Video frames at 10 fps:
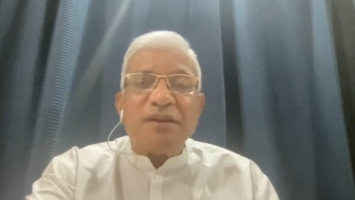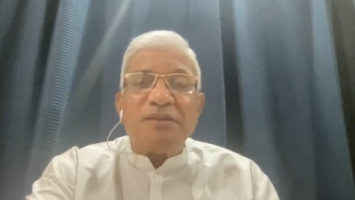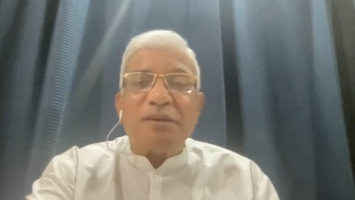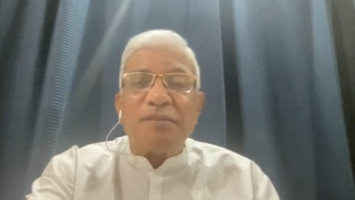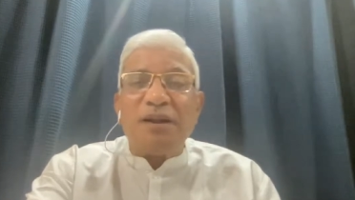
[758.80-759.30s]

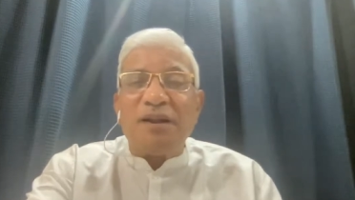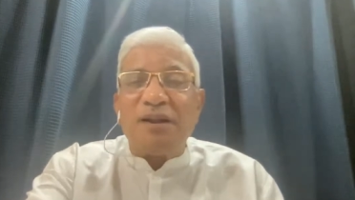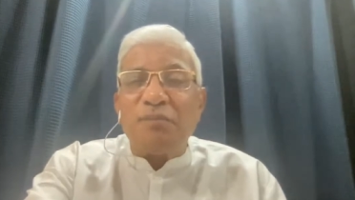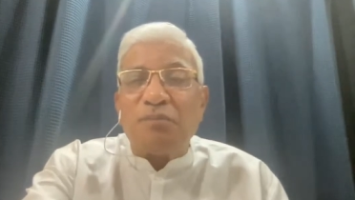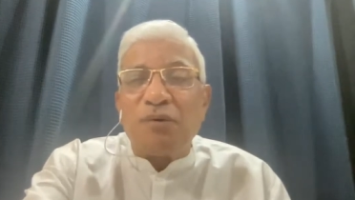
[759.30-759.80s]

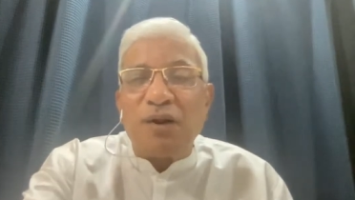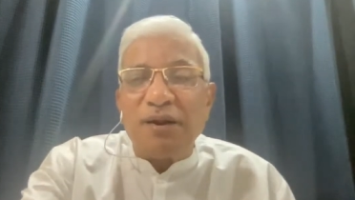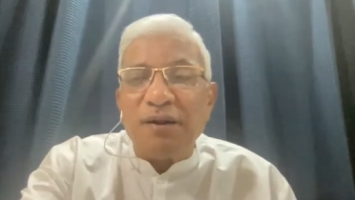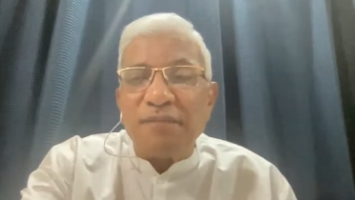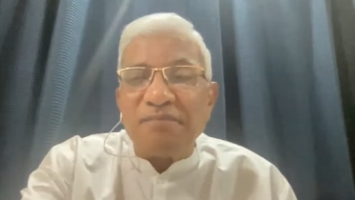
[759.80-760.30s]
Similarly, in
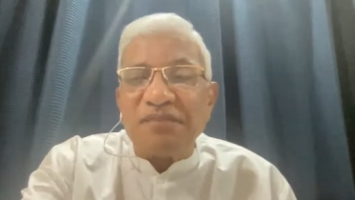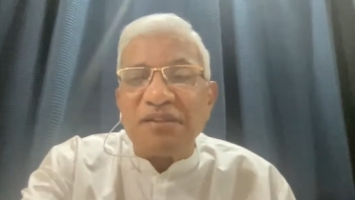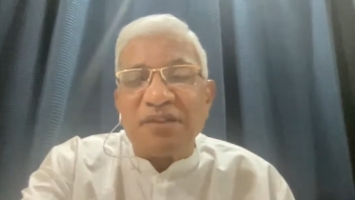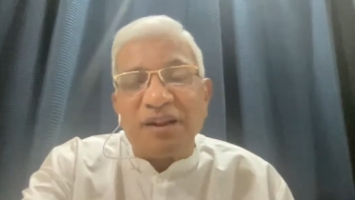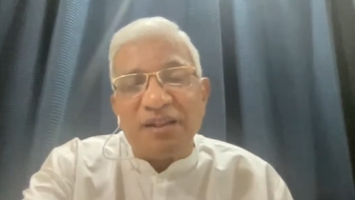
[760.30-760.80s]
Poland,
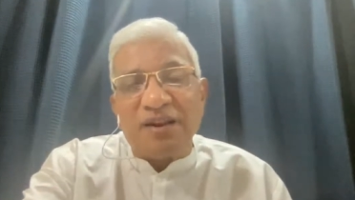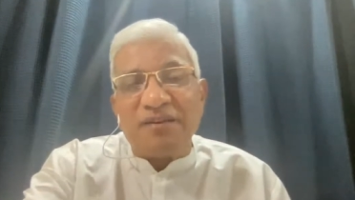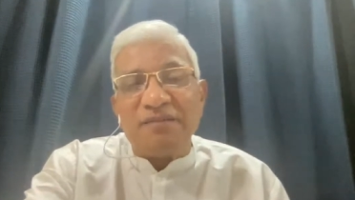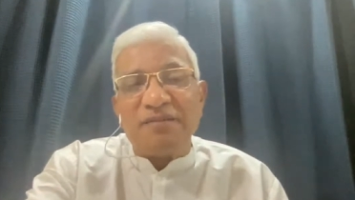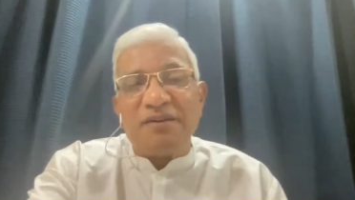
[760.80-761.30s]
there's
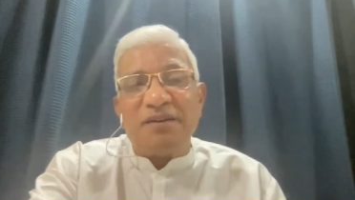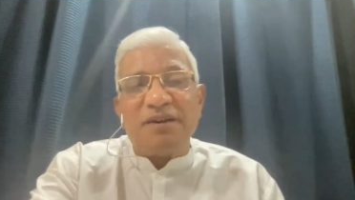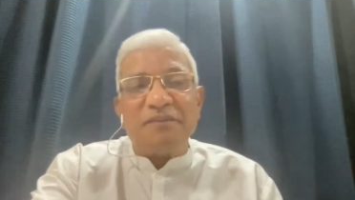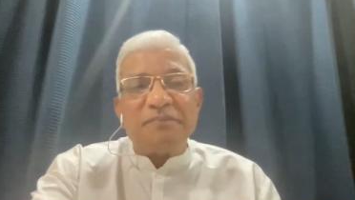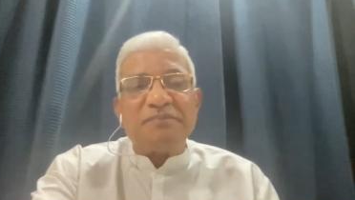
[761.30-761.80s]
another
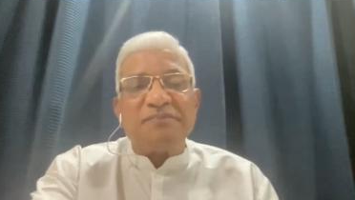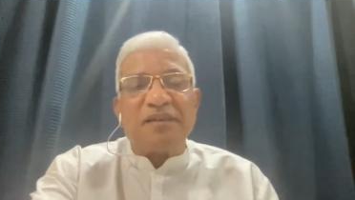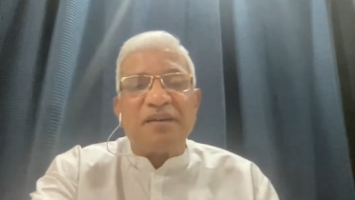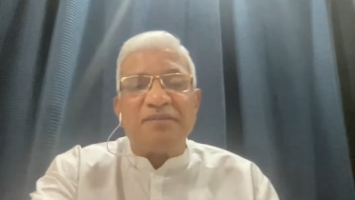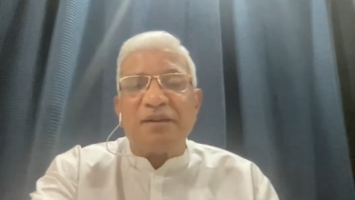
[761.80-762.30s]
girl,
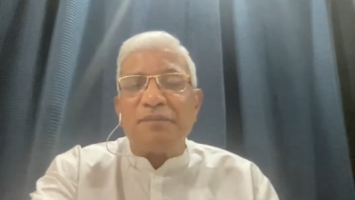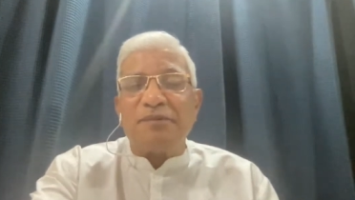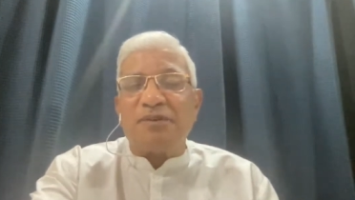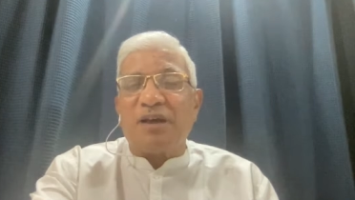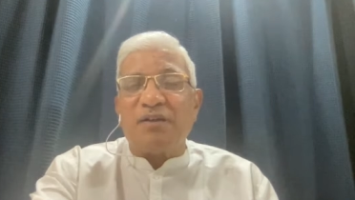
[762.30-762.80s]
and his name
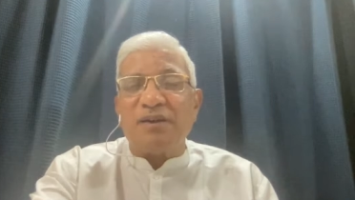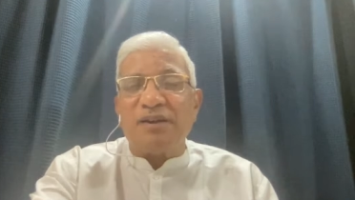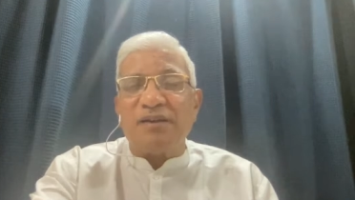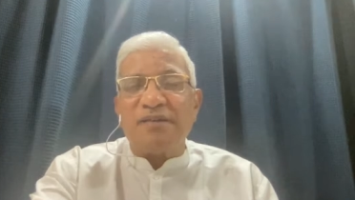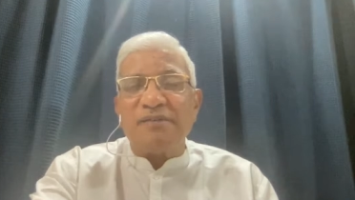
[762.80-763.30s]
is
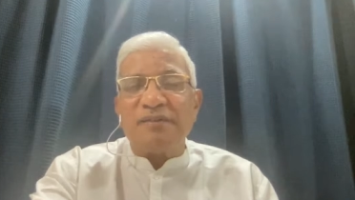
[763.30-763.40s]
Caroline.